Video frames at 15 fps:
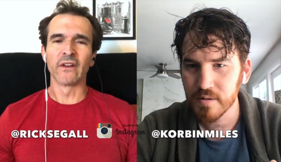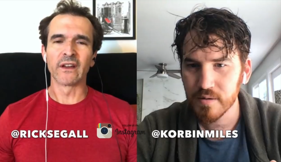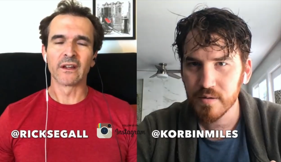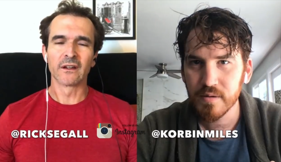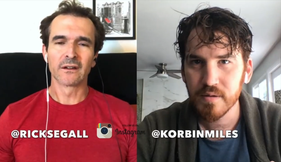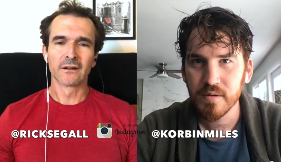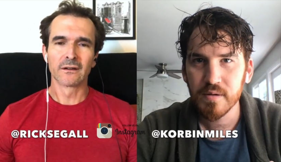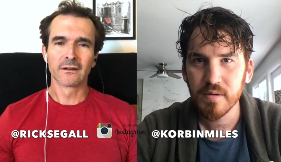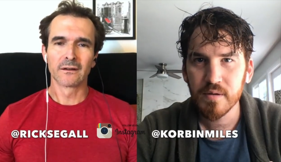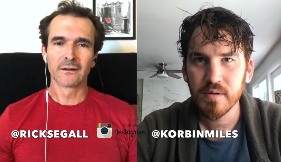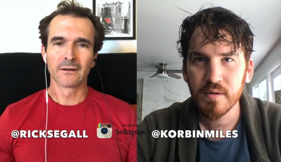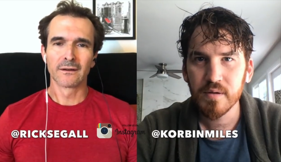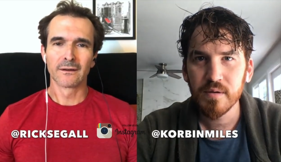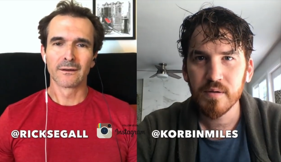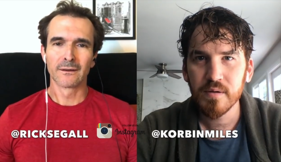Speaker 1: movie.
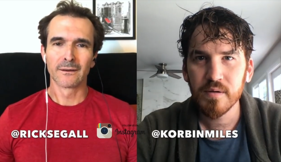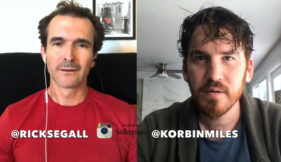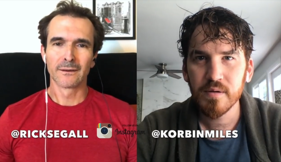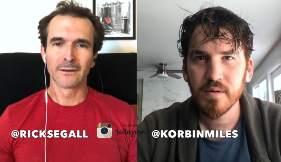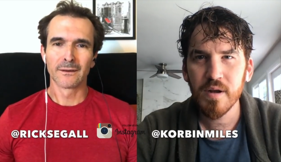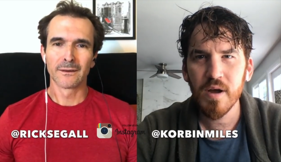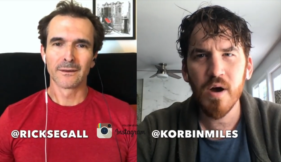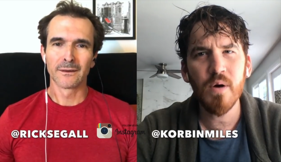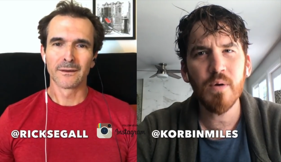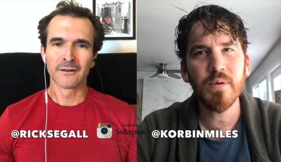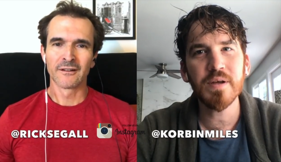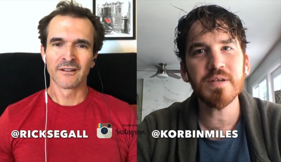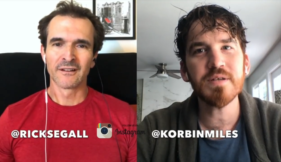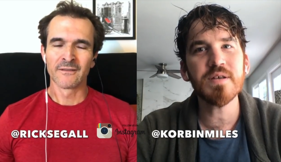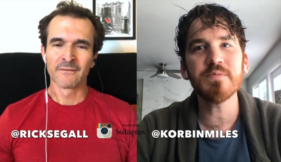
Speaker 2: No,
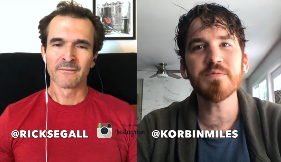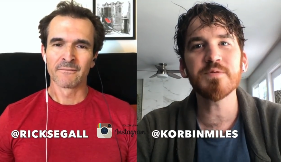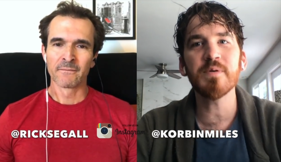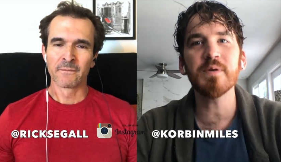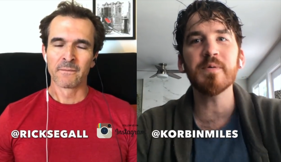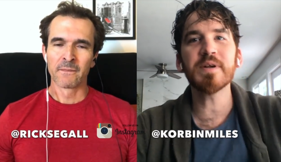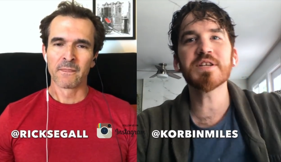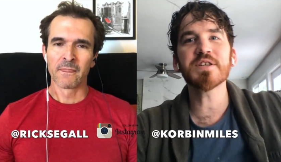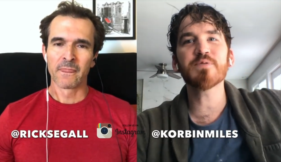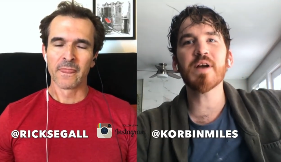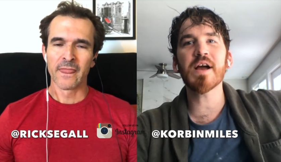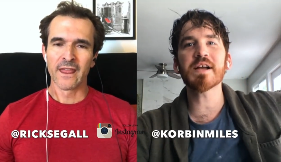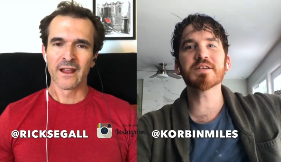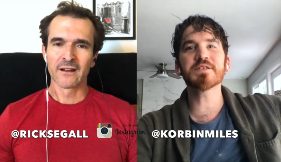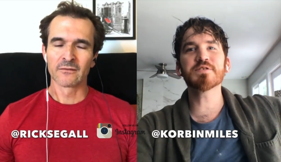because it was what we just
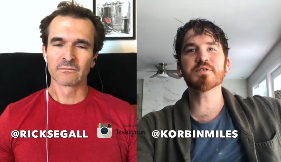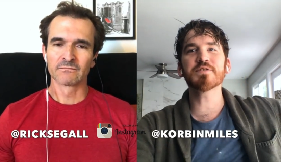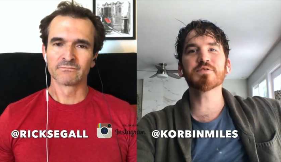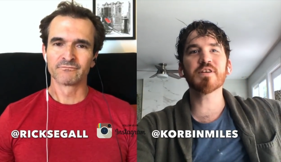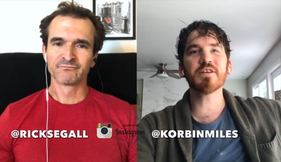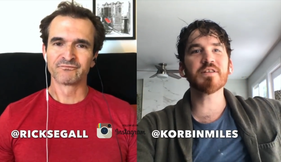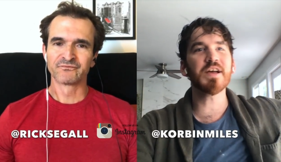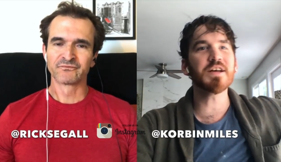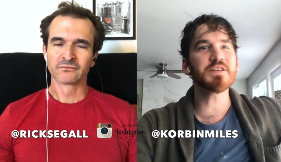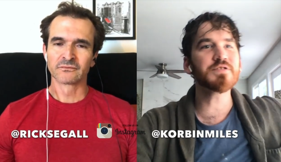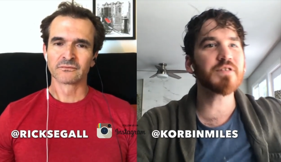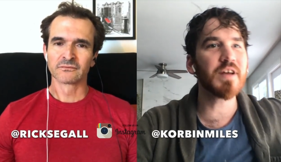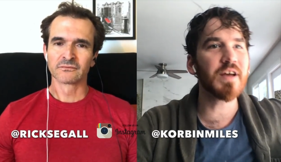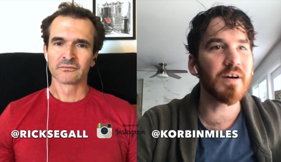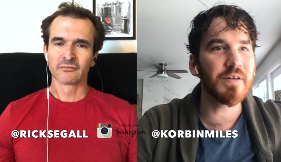reacted to the trailer
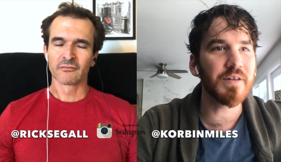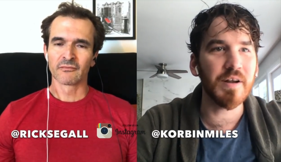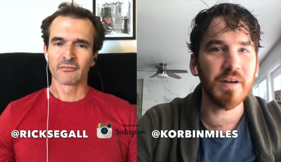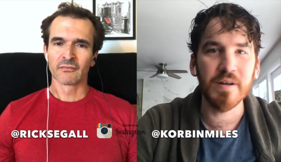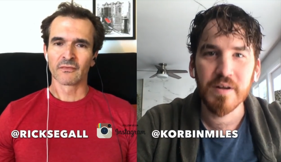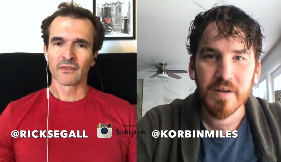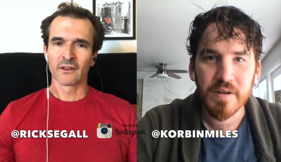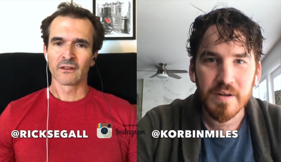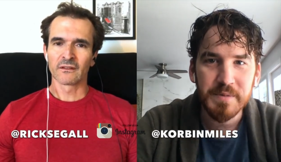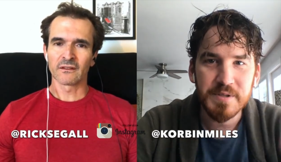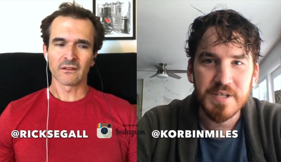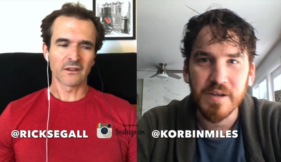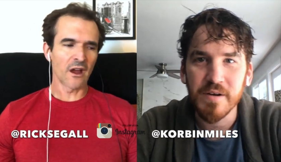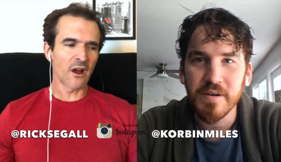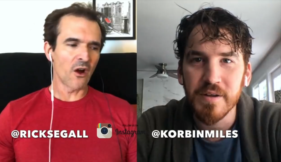yesterday. Hold on, let me
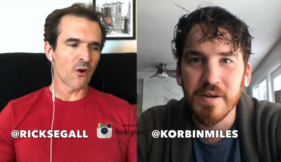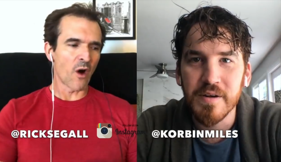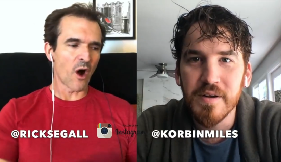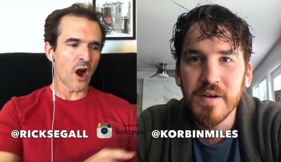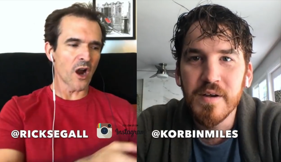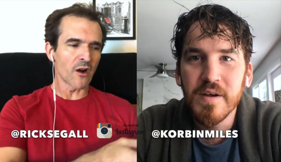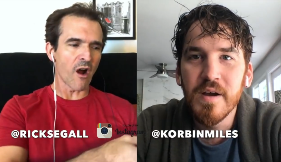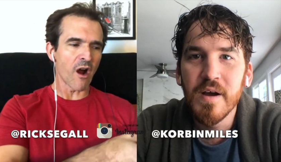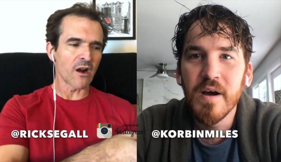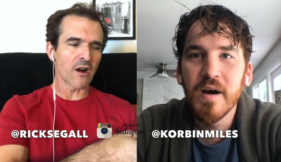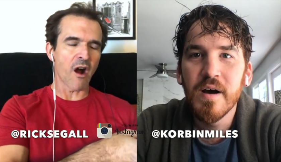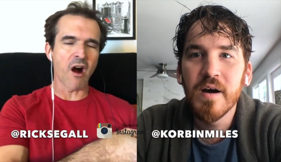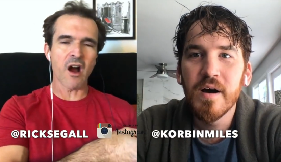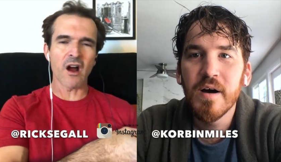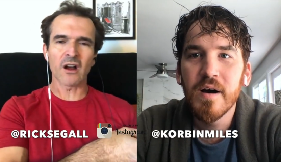see.
Speaker 1: Hold on.
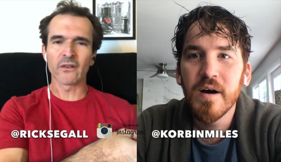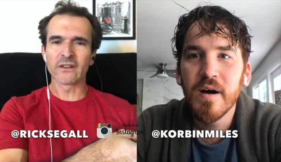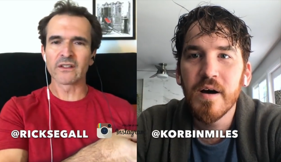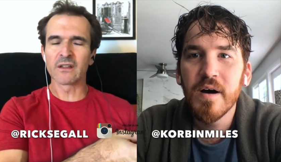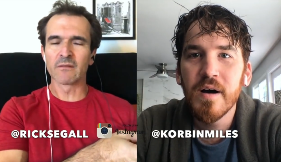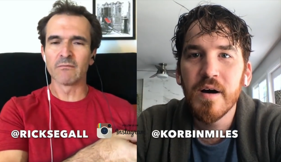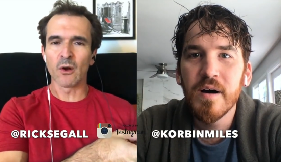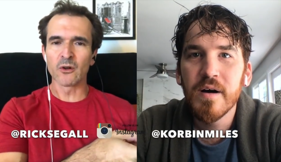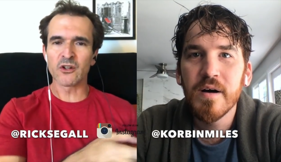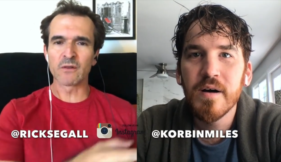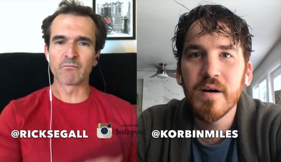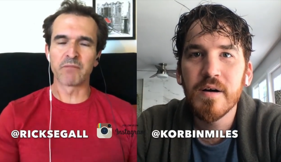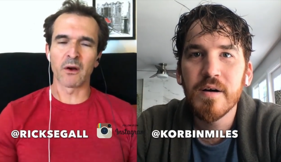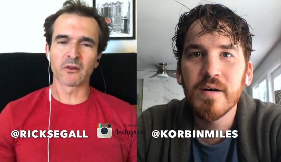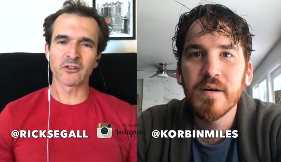RRR is the
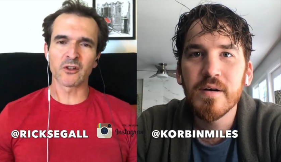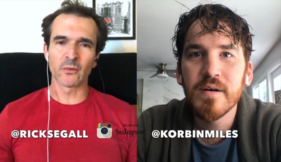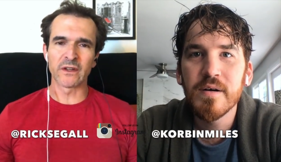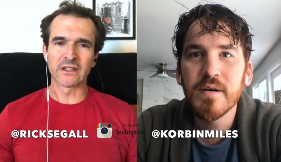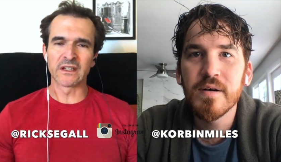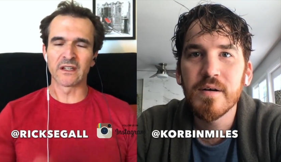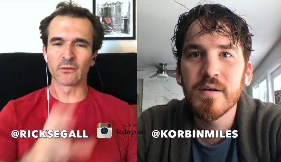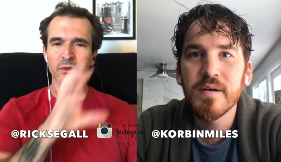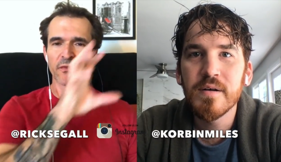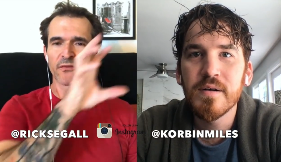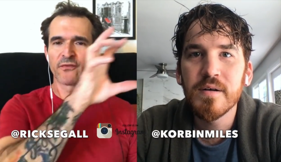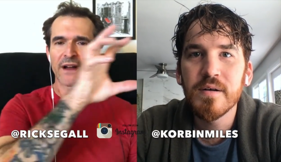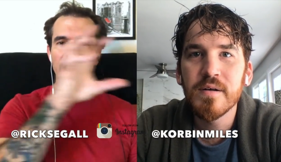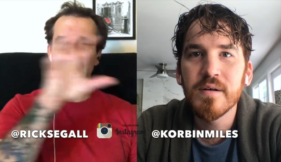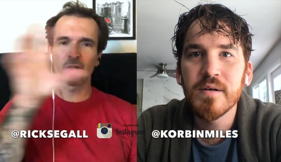motion poster we did
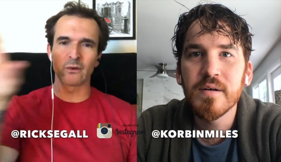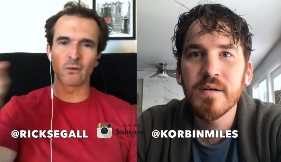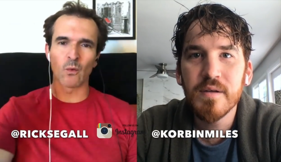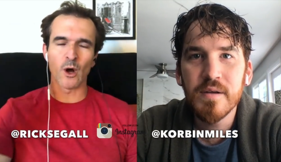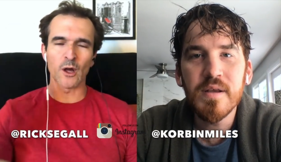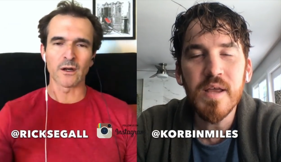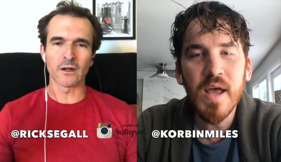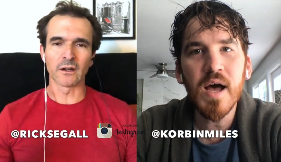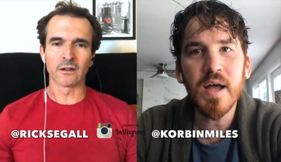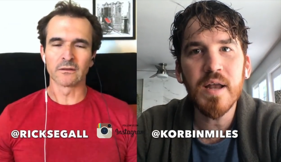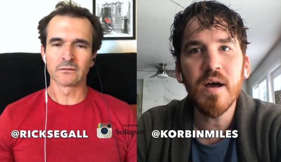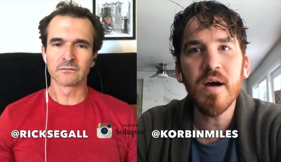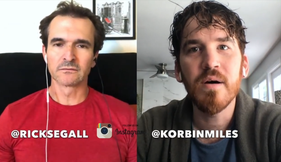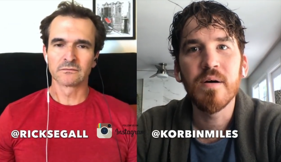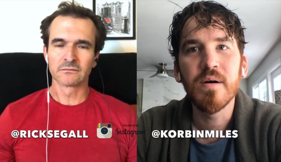with fire and water. Yeah, I
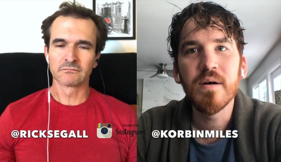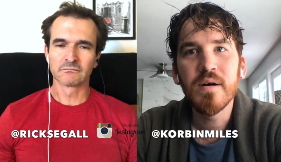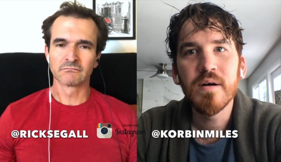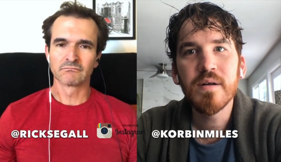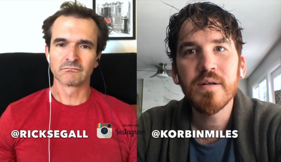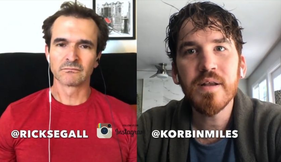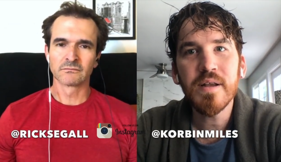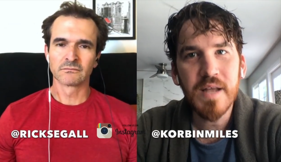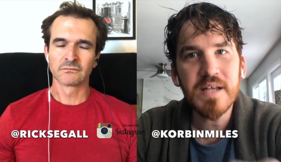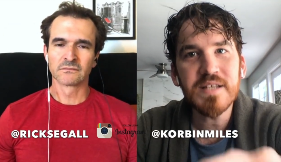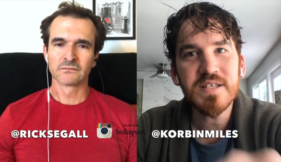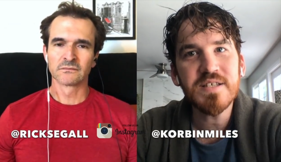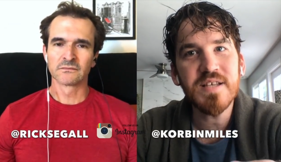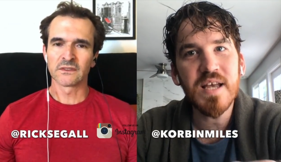know. And that's the